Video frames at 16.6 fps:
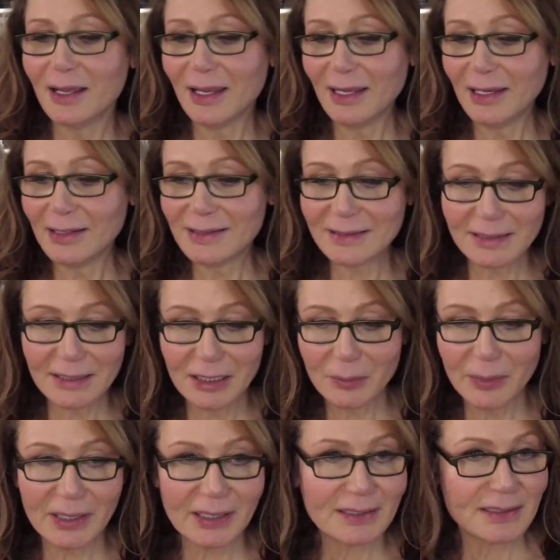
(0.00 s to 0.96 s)
It's going to
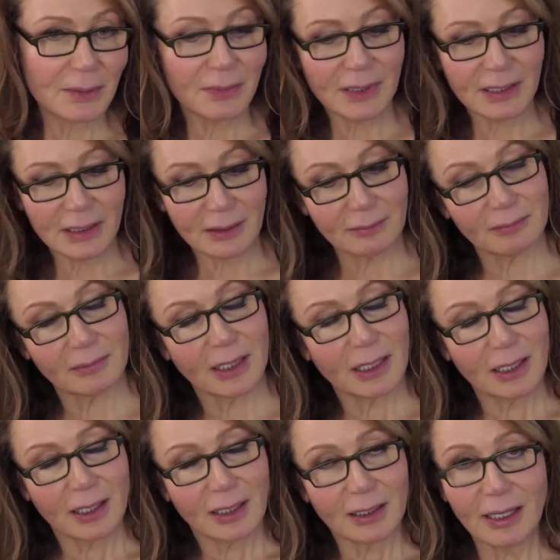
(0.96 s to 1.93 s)
be something
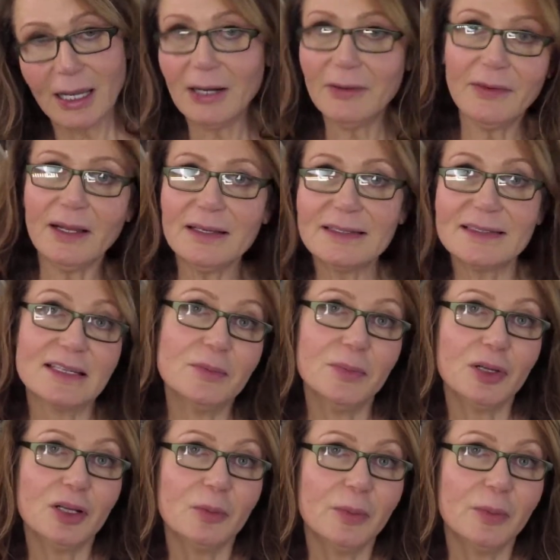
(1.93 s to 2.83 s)
kind of simple,